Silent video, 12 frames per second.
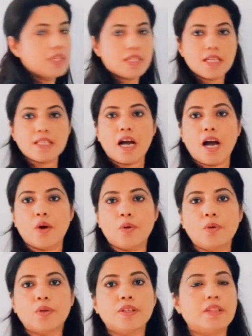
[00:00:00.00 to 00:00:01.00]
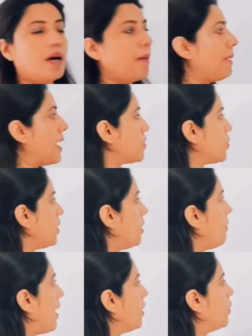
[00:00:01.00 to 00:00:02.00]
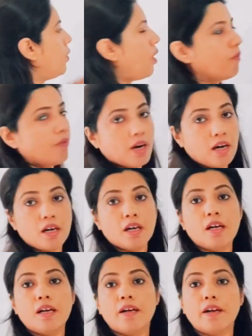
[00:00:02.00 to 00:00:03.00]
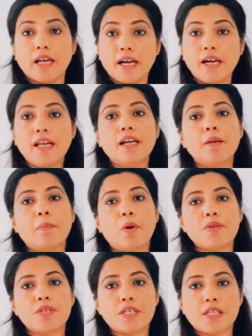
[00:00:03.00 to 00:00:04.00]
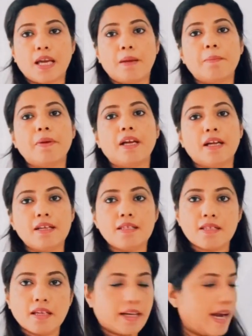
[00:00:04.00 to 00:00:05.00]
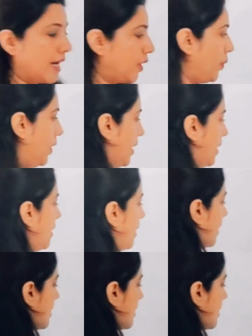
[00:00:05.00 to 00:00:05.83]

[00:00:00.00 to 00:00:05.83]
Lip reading: this is how the maturity value of a recurring deposit scheme is calculated.